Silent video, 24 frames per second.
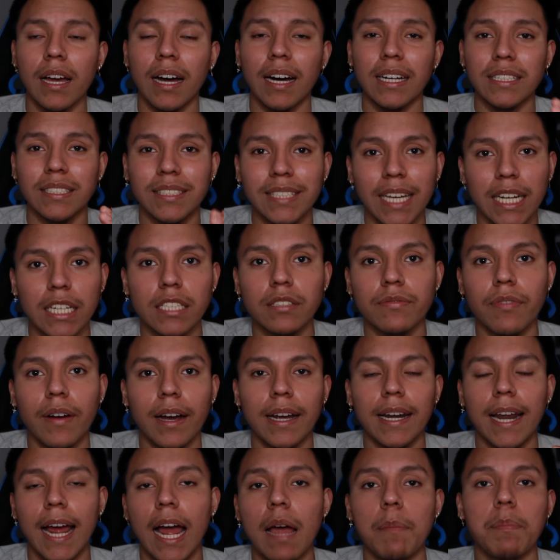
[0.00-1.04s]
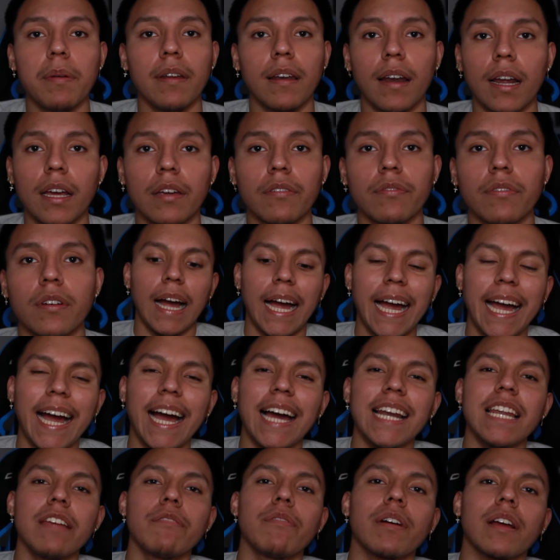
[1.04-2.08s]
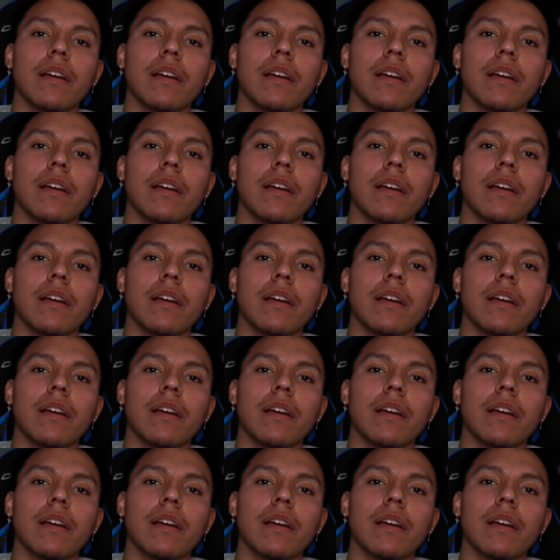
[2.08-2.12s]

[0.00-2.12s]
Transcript: a satisfied, happy life. I highly